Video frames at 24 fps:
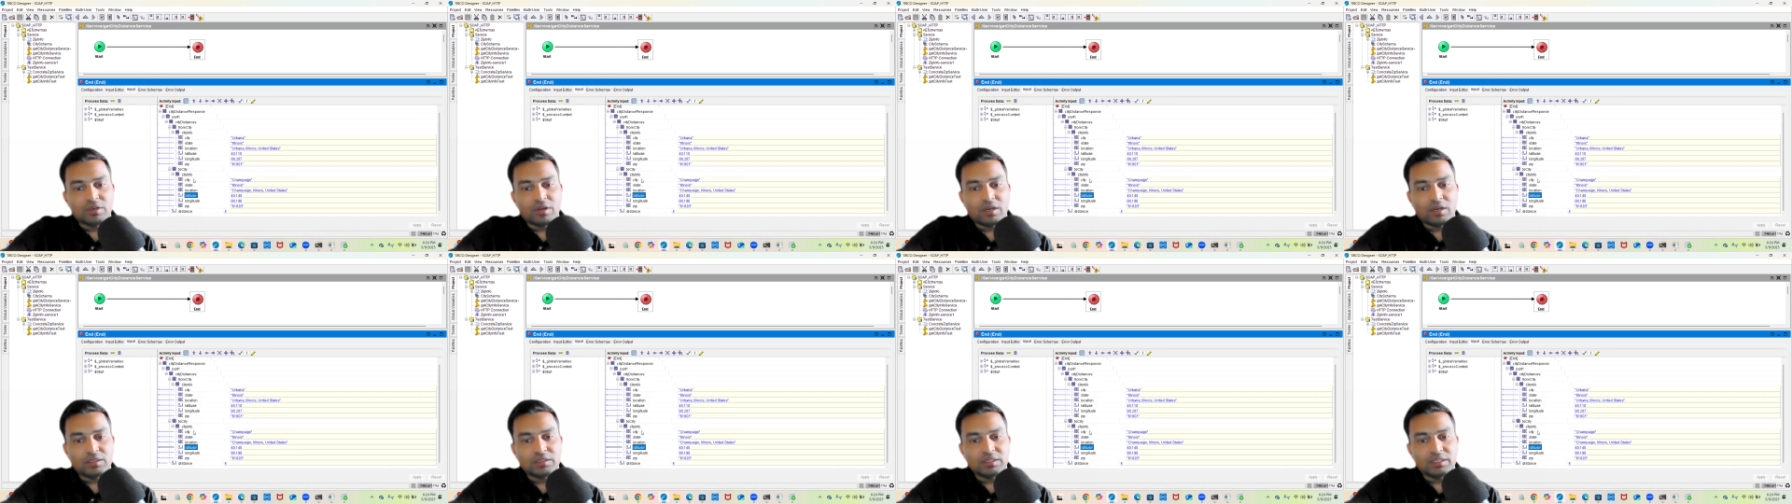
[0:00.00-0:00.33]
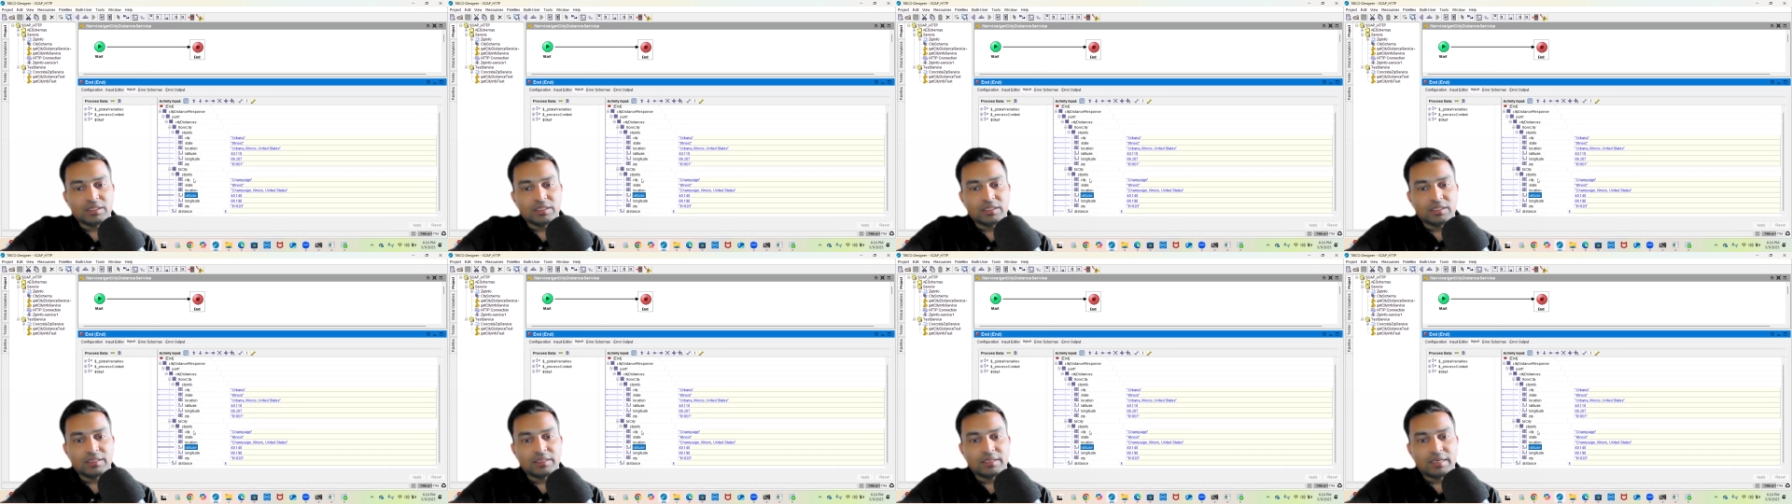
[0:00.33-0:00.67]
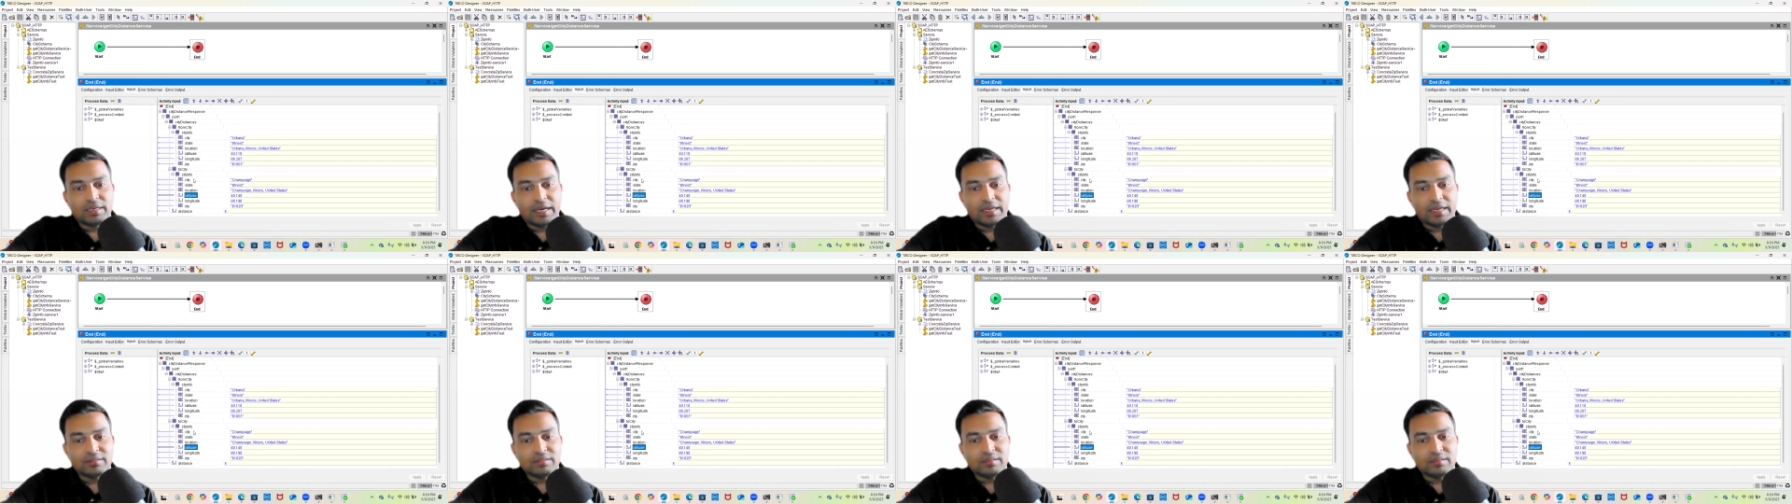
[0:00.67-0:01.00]
logic
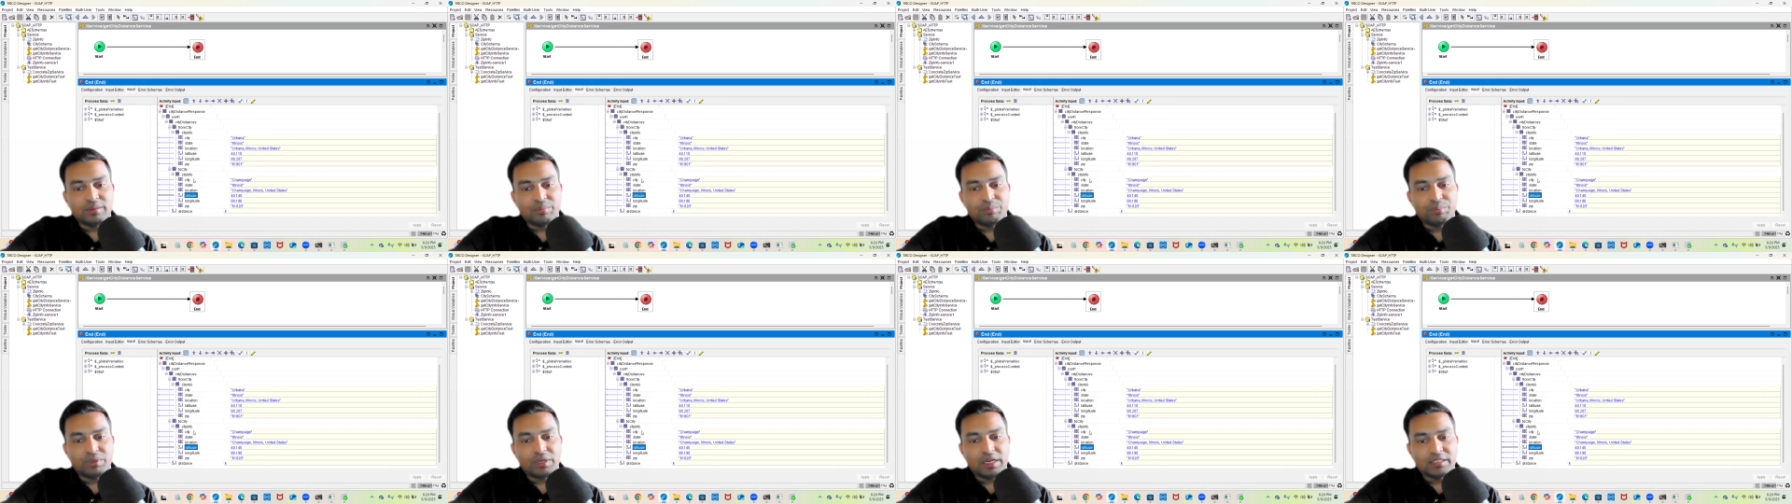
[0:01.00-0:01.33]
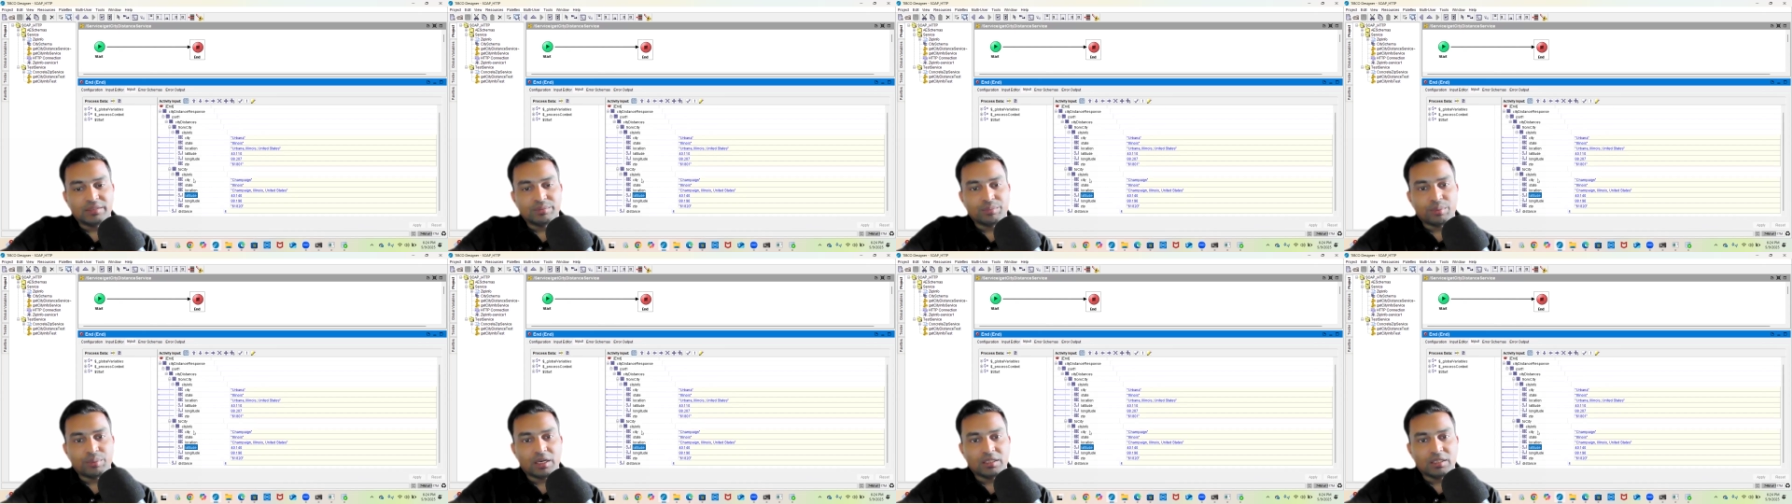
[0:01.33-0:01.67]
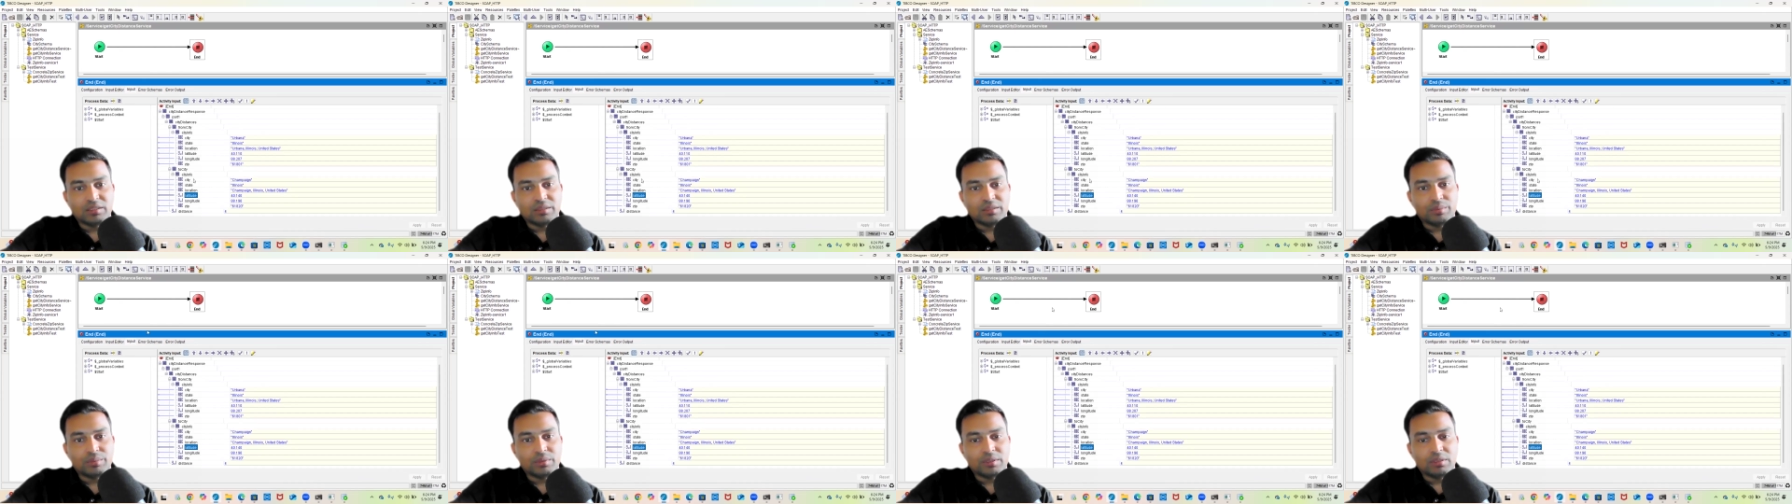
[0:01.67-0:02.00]
as simple as
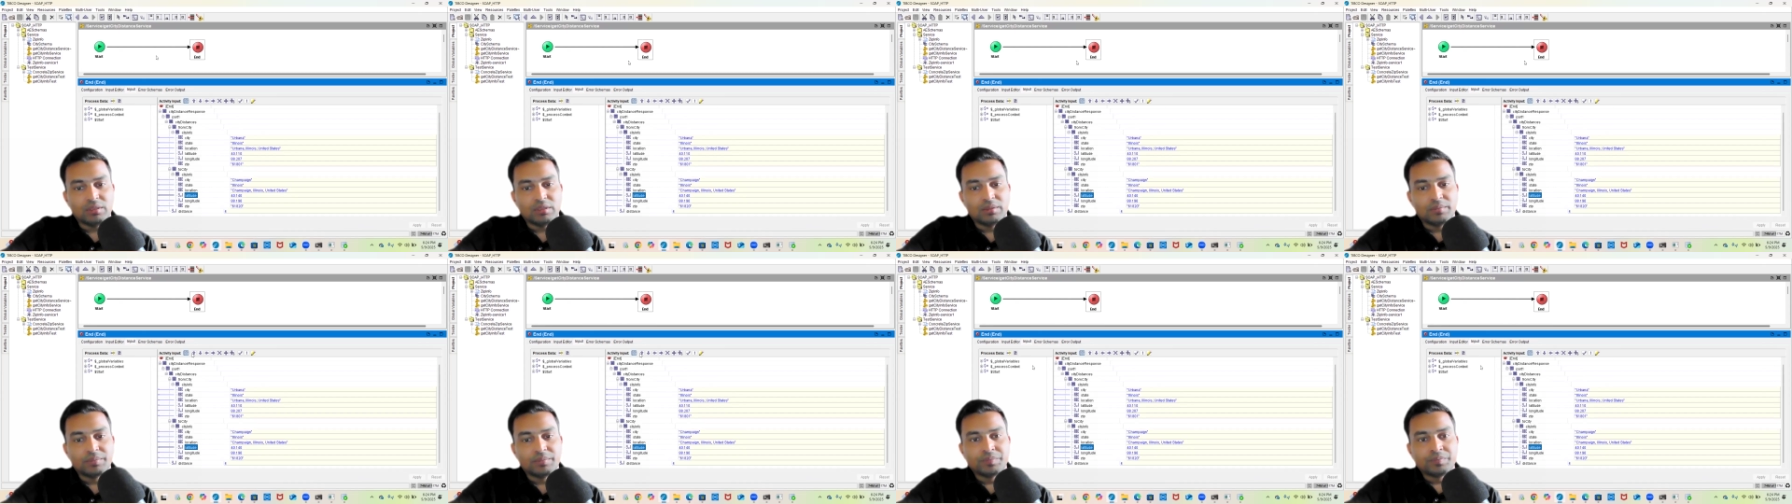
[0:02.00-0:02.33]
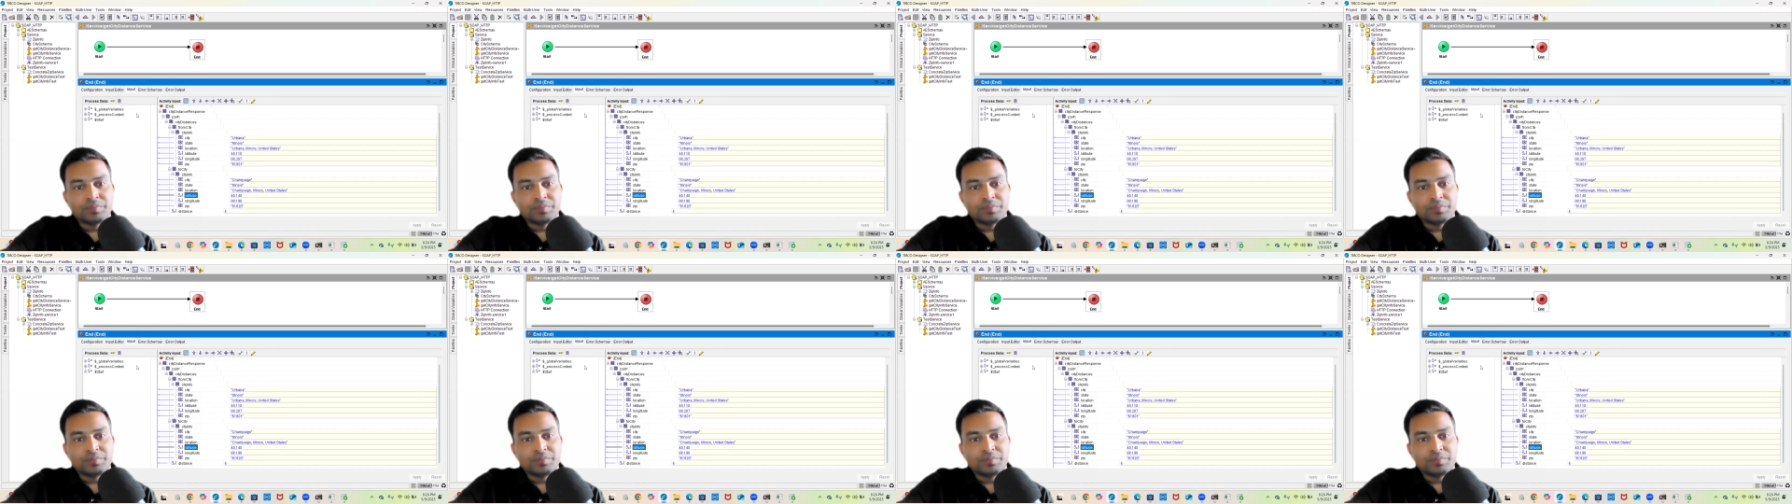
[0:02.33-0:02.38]
possible.